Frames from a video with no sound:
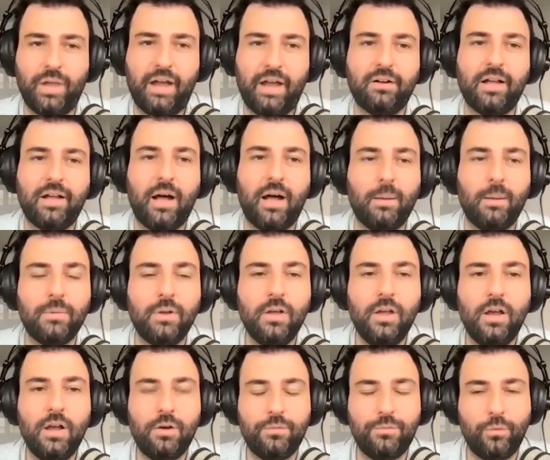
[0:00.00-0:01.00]
outcome
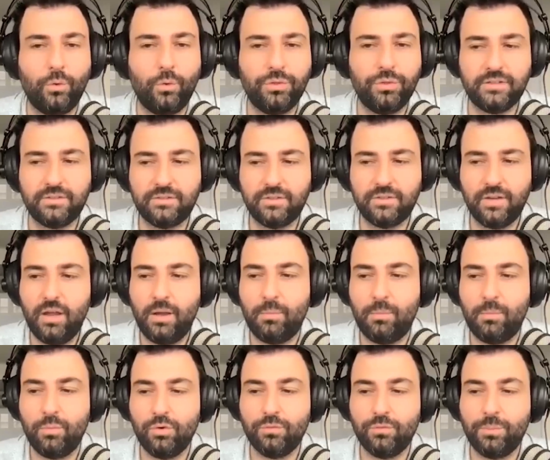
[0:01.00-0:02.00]
for this
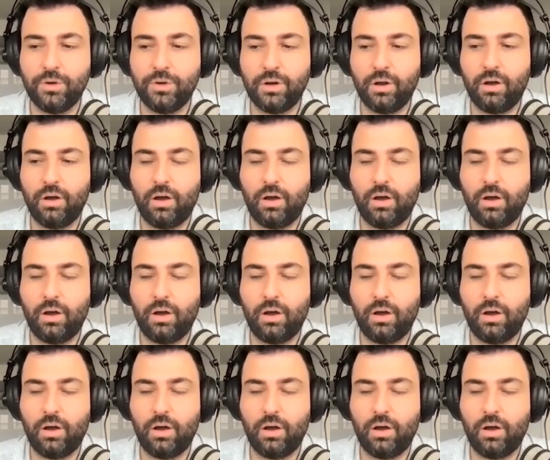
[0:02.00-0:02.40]
movement.